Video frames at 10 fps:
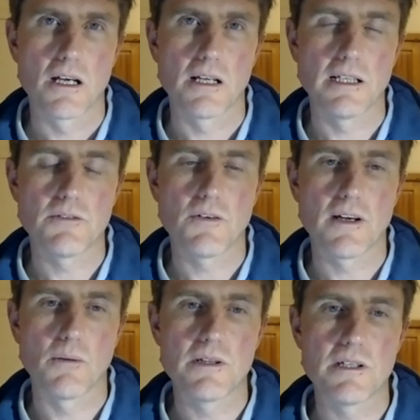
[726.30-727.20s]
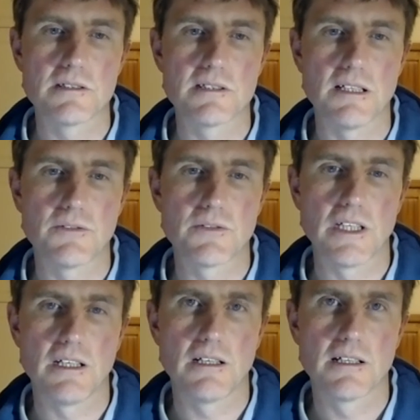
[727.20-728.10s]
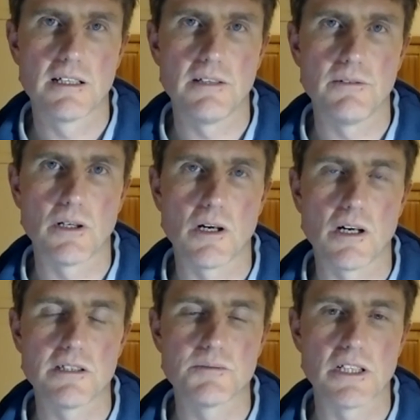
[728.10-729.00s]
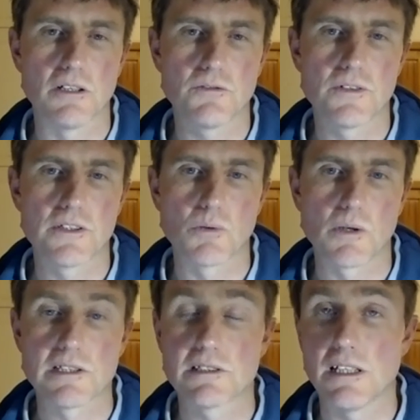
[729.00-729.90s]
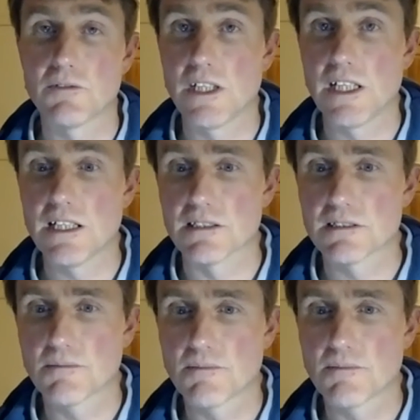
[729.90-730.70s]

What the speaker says: Identifying with his safety, he regards himself as what his safety is.